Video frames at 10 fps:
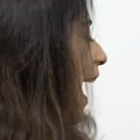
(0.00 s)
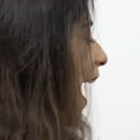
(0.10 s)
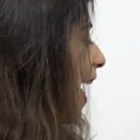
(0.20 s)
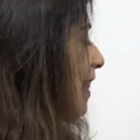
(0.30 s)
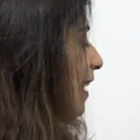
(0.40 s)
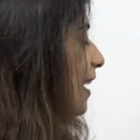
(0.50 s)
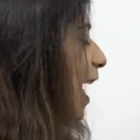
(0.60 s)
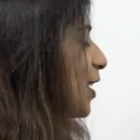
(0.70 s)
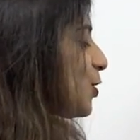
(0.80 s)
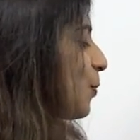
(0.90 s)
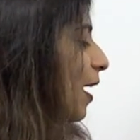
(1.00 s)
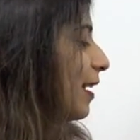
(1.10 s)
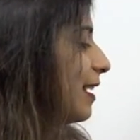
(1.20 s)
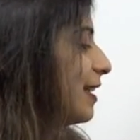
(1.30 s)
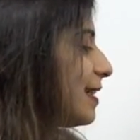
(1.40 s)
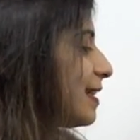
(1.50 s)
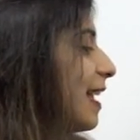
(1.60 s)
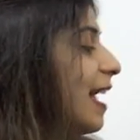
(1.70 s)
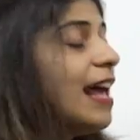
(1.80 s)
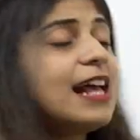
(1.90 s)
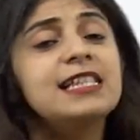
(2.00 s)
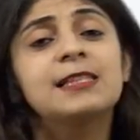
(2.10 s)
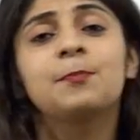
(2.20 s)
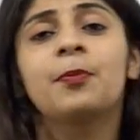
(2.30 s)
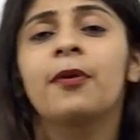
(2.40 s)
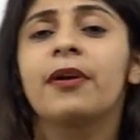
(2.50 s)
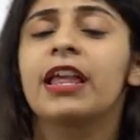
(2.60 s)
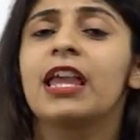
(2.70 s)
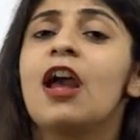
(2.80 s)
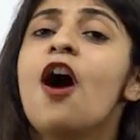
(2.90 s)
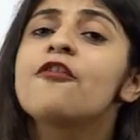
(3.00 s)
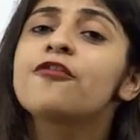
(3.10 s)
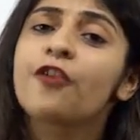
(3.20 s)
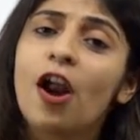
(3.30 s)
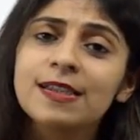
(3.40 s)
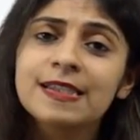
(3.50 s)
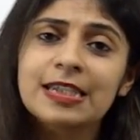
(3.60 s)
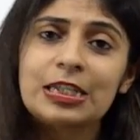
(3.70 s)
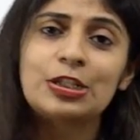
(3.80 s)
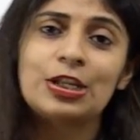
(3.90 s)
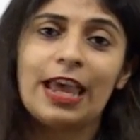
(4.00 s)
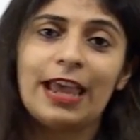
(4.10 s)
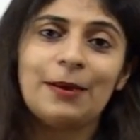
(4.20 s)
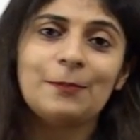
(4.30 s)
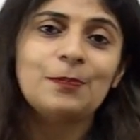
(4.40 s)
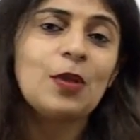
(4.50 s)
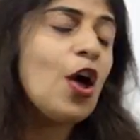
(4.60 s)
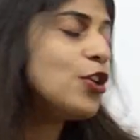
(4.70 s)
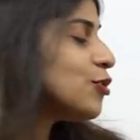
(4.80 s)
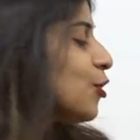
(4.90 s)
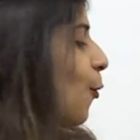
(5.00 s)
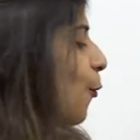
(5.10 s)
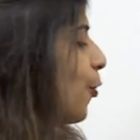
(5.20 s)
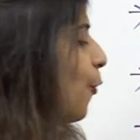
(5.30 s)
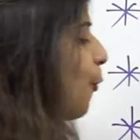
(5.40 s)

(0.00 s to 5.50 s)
And the last one is, it's pretty frosty today. So the